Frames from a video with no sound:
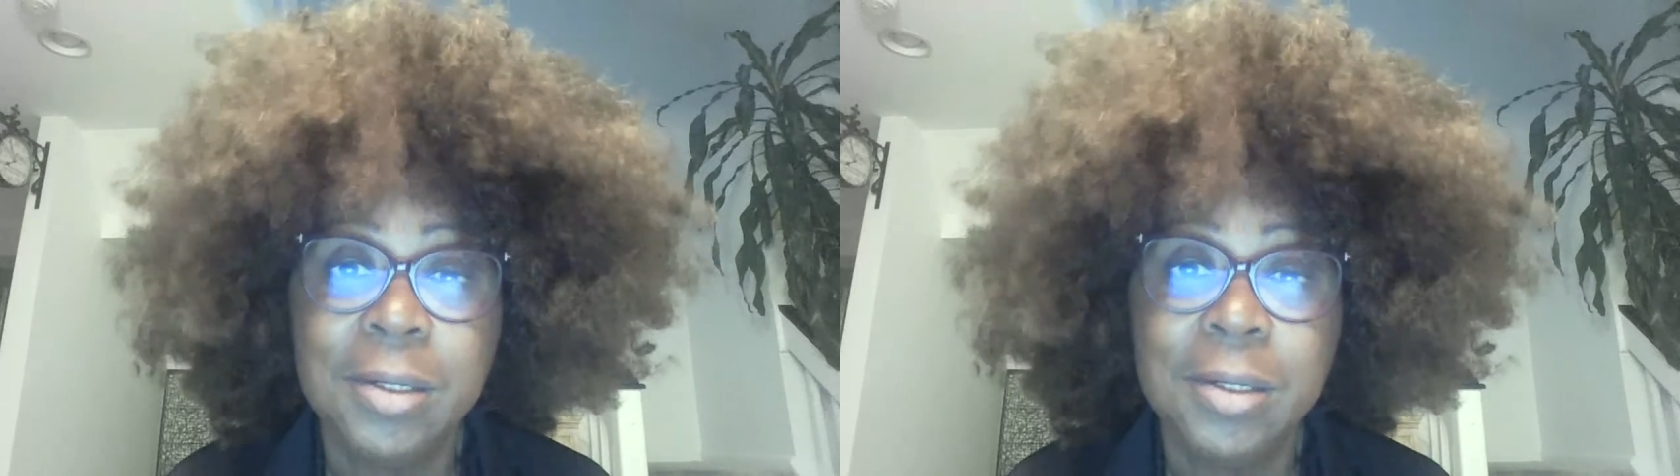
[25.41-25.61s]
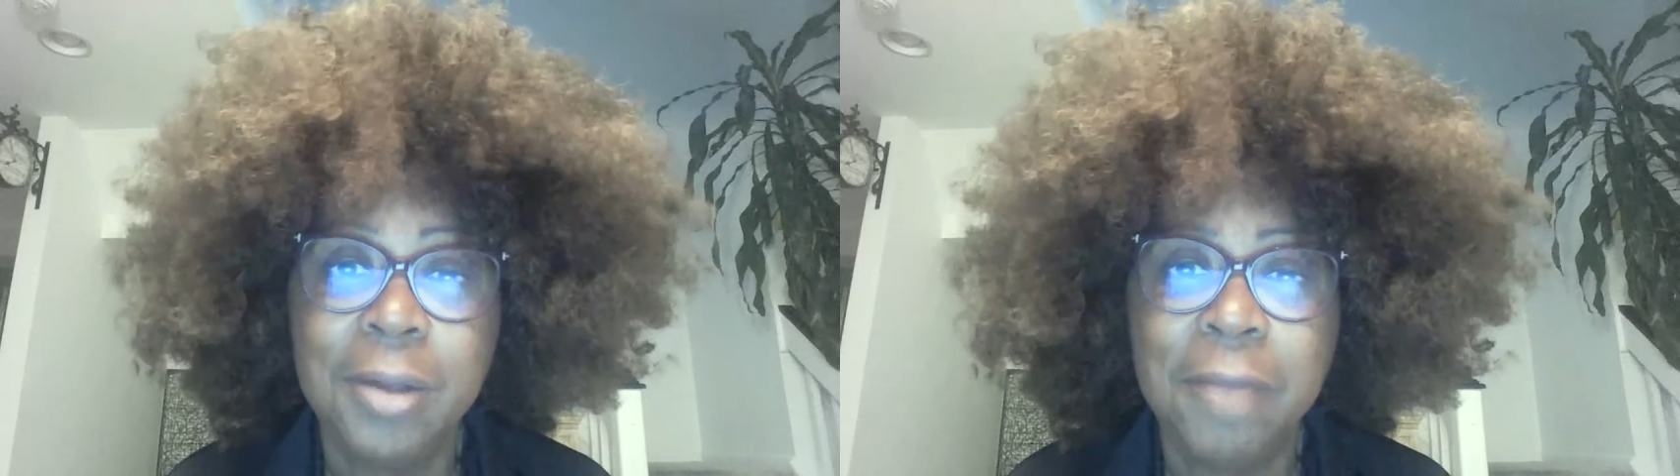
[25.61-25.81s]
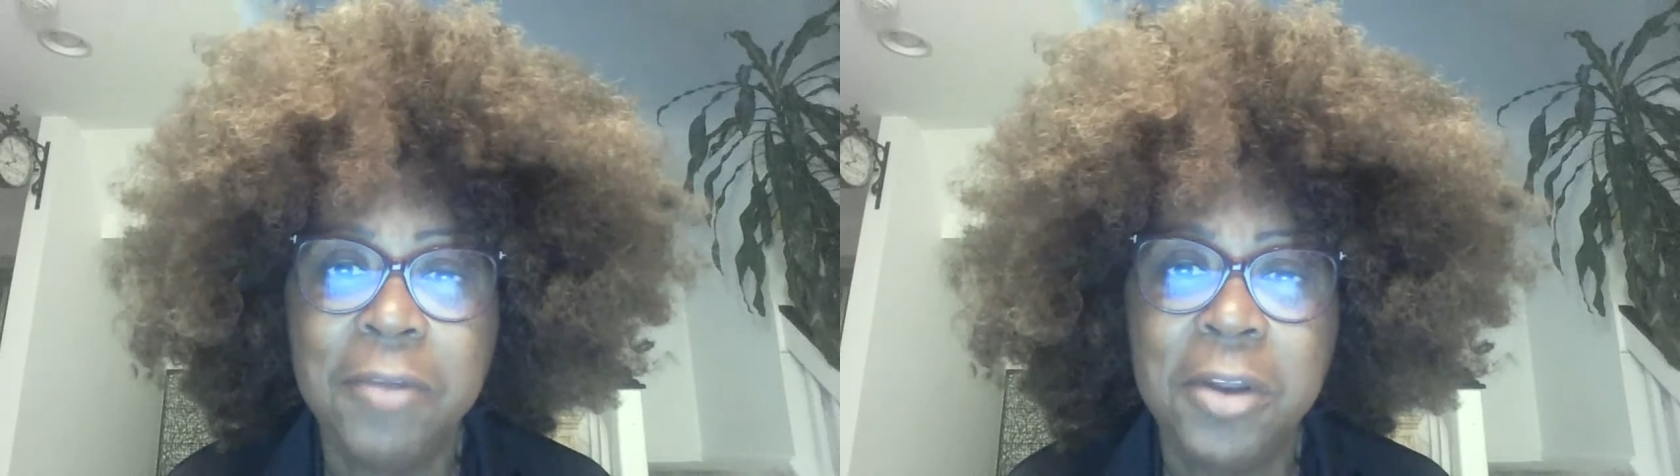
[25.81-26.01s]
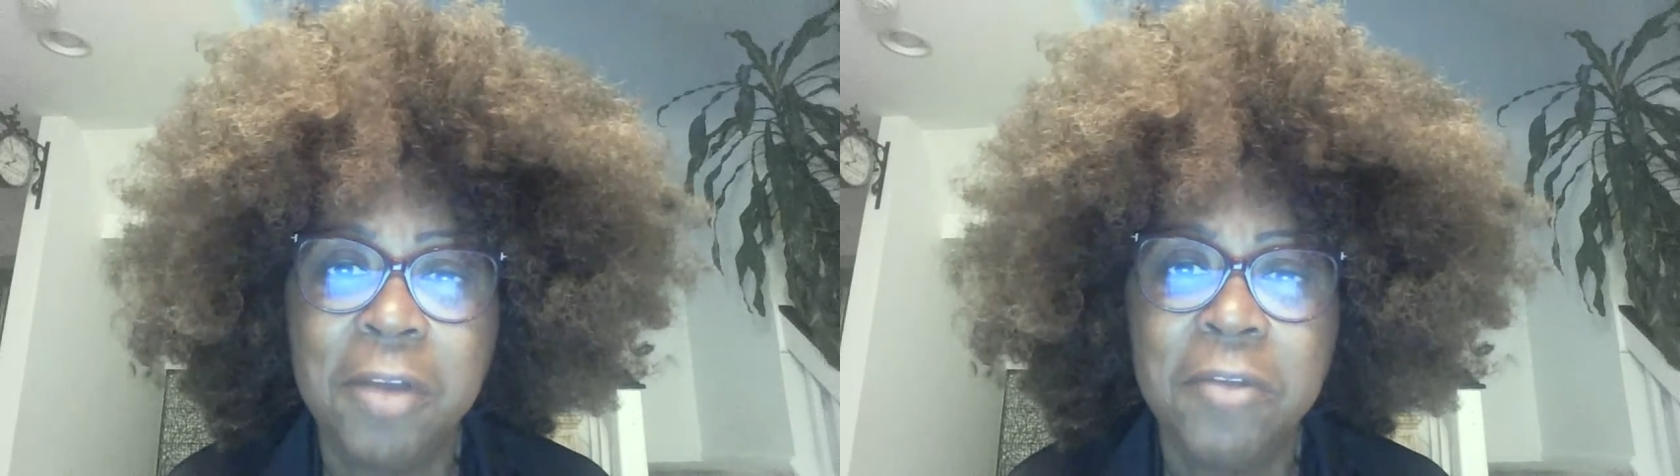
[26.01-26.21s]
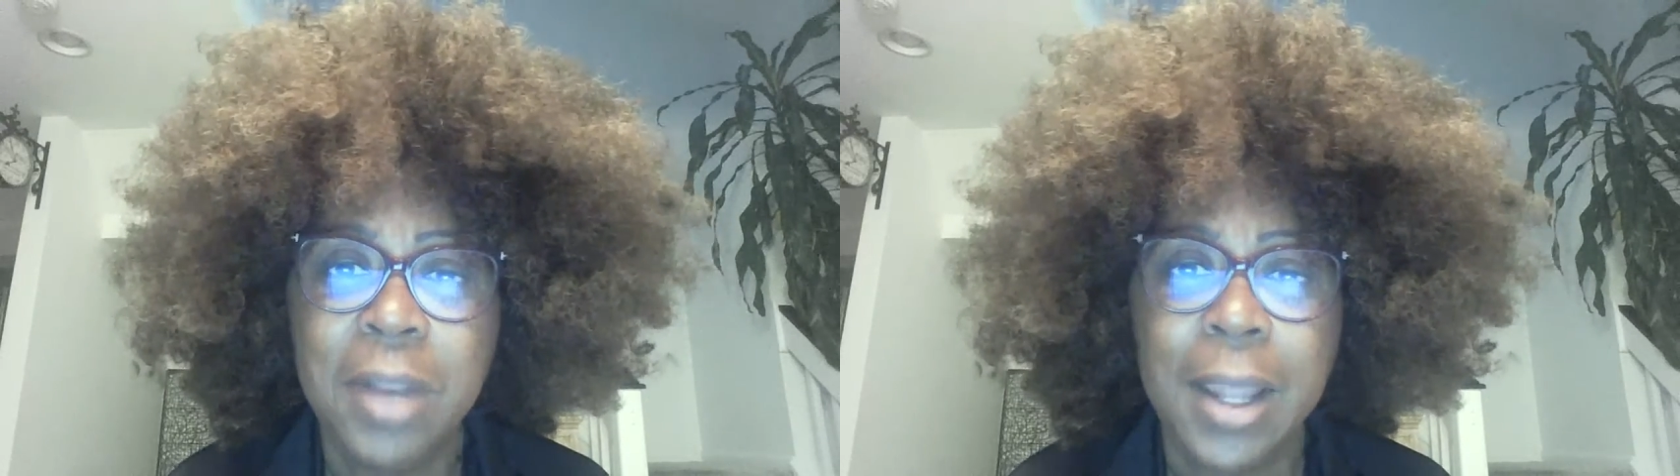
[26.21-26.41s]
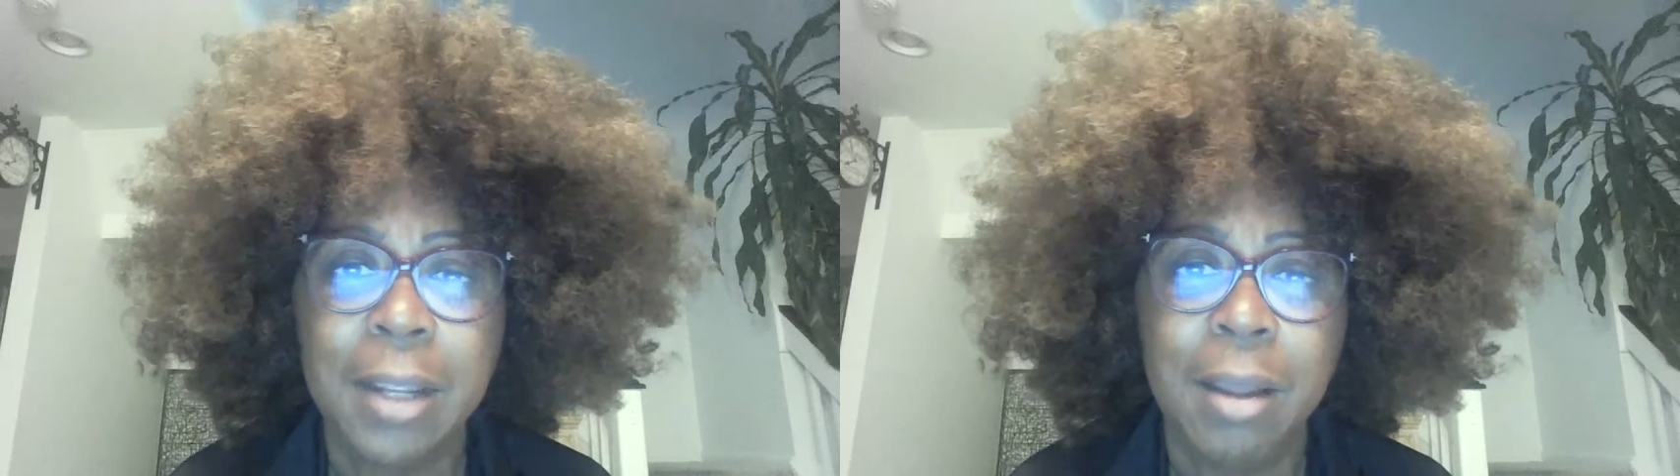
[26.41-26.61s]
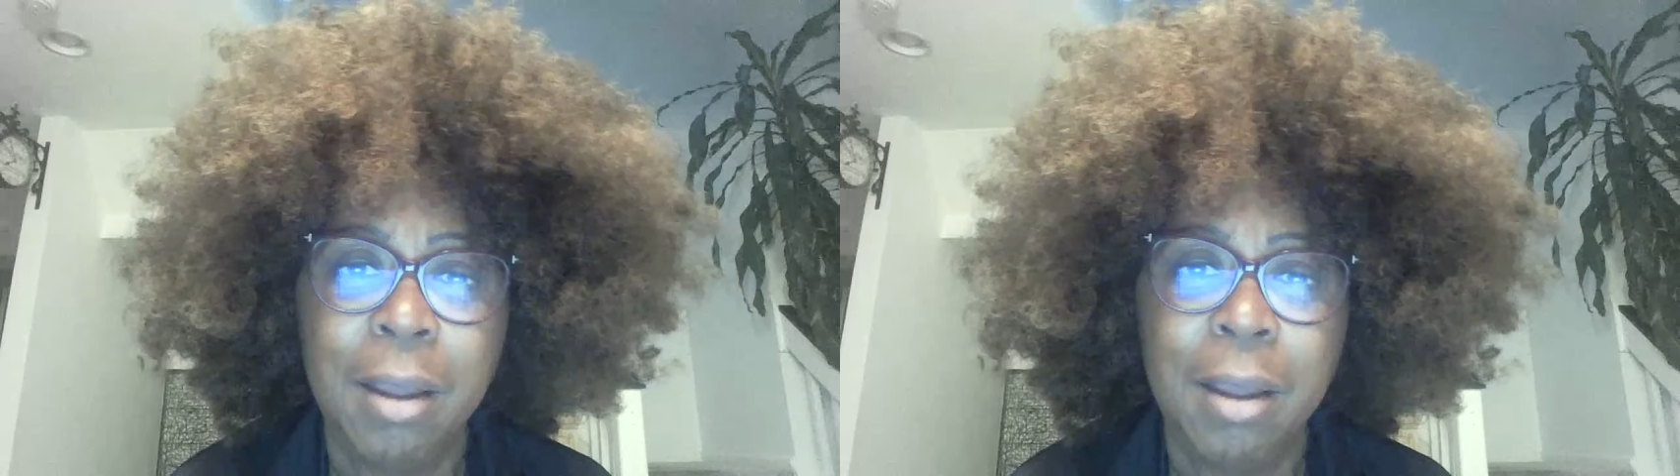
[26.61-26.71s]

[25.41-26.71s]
I feel like